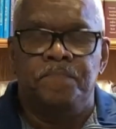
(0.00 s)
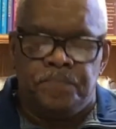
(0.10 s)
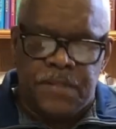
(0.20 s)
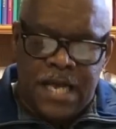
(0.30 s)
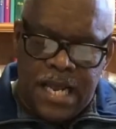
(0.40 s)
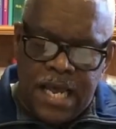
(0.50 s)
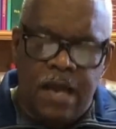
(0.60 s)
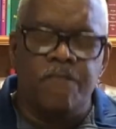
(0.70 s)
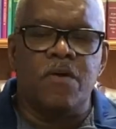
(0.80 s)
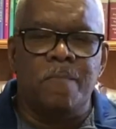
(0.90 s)

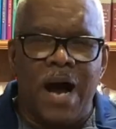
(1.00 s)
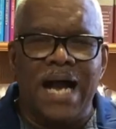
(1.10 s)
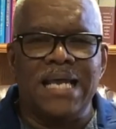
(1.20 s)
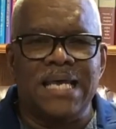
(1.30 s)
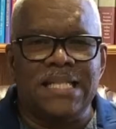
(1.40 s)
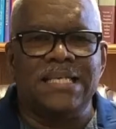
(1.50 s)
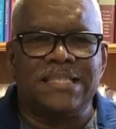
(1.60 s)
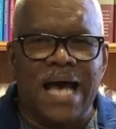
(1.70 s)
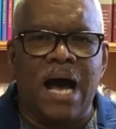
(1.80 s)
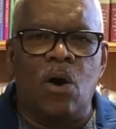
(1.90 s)
everybody in the town
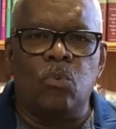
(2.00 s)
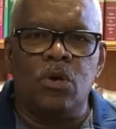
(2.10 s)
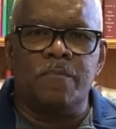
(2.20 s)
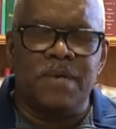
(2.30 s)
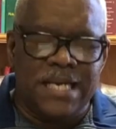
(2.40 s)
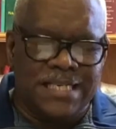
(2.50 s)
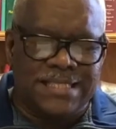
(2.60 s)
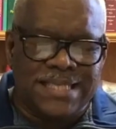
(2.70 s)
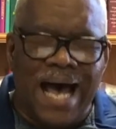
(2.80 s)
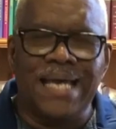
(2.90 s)
would have been excited